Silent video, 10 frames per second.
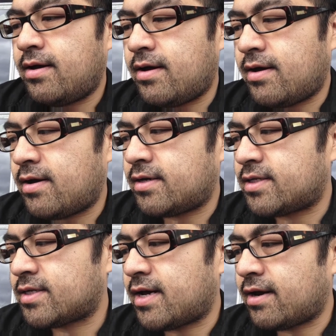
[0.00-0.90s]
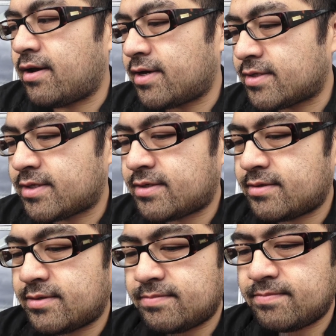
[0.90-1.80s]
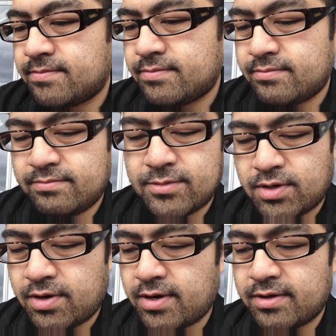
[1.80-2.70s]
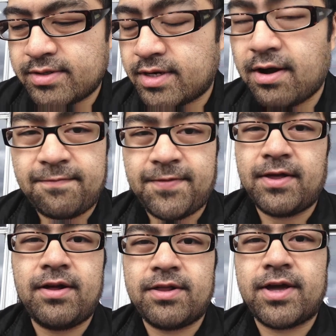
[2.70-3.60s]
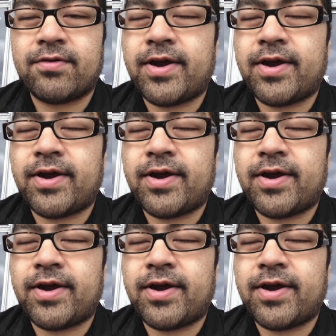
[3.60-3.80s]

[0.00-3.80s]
Just kind of caused her to not feel all that